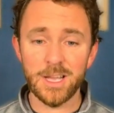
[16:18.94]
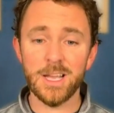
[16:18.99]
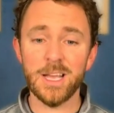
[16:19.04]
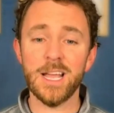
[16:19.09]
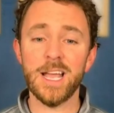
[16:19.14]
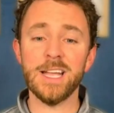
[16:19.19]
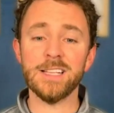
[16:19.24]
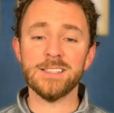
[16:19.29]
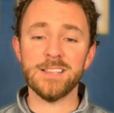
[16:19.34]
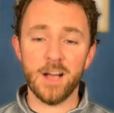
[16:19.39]

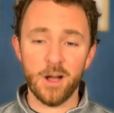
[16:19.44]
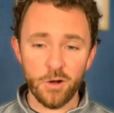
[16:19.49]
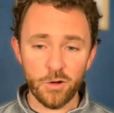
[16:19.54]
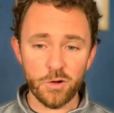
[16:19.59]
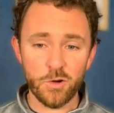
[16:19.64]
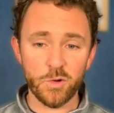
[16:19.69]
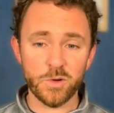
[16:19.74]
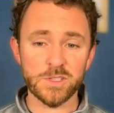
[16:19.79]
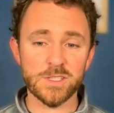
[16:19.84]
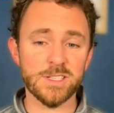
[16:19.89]
It's
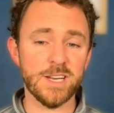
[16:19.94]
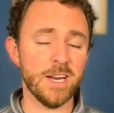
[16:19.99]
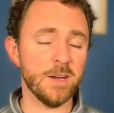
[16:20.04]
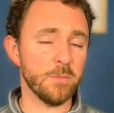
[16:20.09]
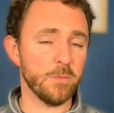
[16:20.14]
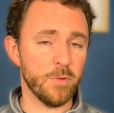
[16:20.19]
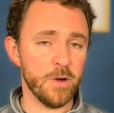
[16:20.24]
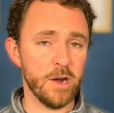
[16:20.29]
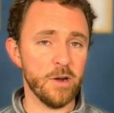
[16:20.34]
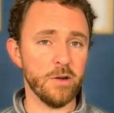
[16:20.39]
Alcorn State and
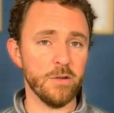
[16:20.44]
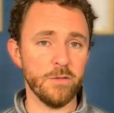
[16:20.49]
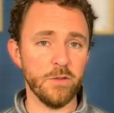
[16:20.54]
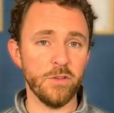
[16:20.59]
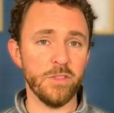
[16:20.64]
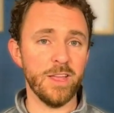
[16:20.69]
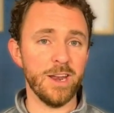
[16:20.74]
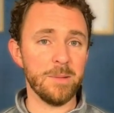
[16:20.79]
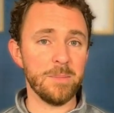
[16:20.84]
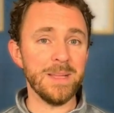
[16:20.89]
Prairie View
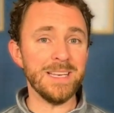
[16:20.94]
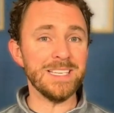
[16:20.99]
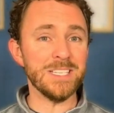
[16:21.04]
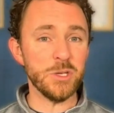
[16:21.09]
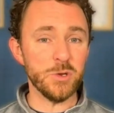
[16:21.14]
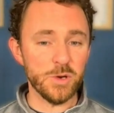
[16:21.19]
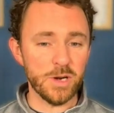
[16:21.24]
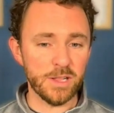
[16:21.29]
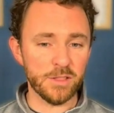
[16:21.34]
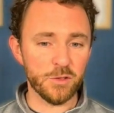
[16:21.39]
that have been
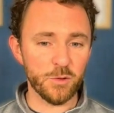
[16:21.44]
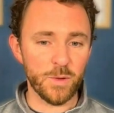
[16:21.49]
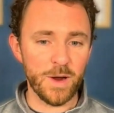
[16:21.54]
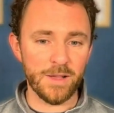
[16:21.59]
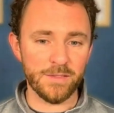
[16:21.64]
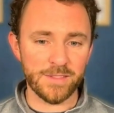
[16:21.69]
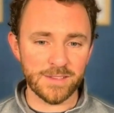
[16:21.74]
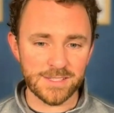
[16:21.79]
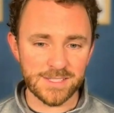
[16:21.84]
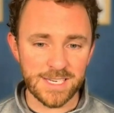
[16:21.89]
doing it throughout
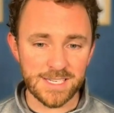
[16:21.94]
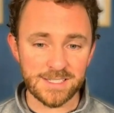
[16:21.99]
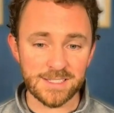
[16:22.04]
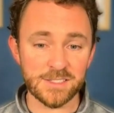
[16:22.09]
the season.